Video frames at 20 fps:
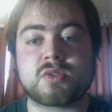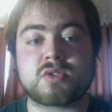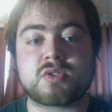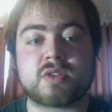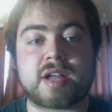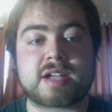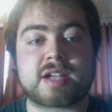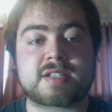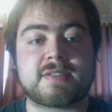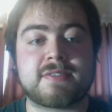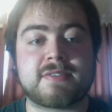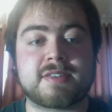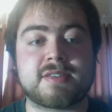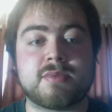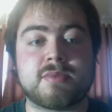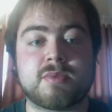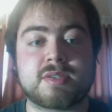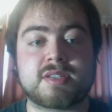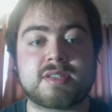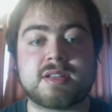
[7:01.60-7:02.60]
activism
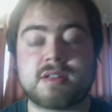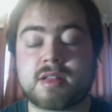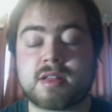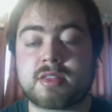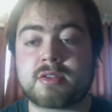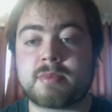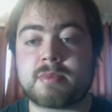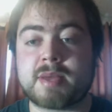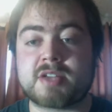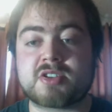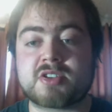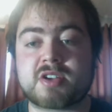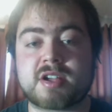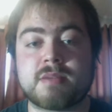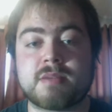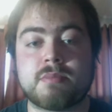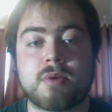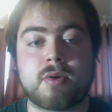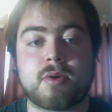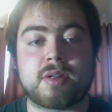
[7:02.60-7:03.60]
was another major
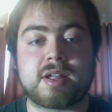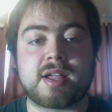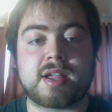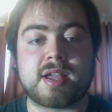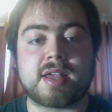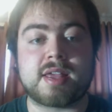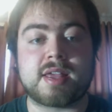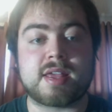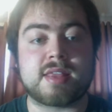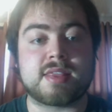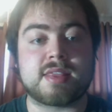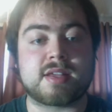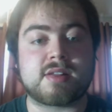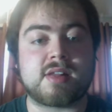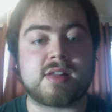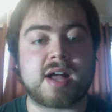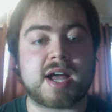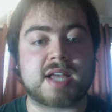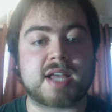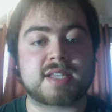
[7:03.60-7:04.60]
component in the
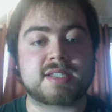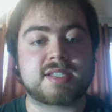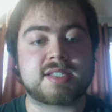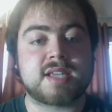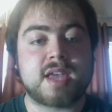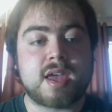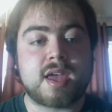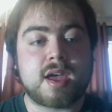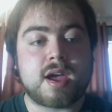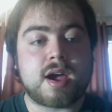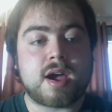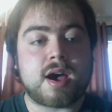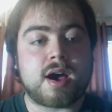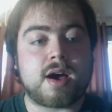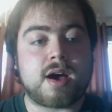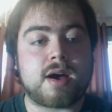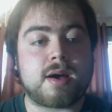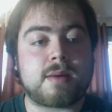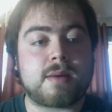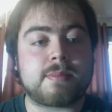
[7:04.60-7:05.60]
class.
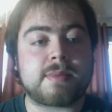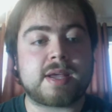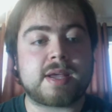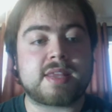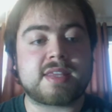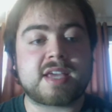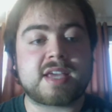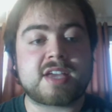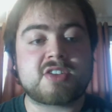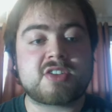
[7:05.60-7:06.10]
In the age of